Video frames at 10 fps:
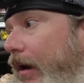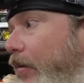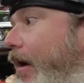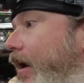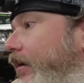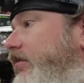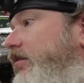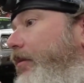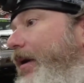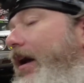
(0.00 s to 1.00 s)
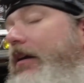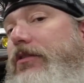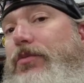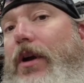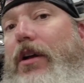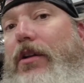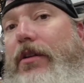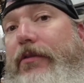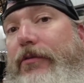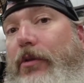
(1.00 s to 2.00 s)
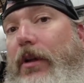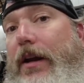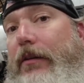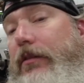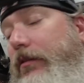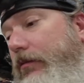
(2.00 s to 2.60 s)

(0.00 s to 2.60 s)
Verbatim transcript: airbags in the back as well for like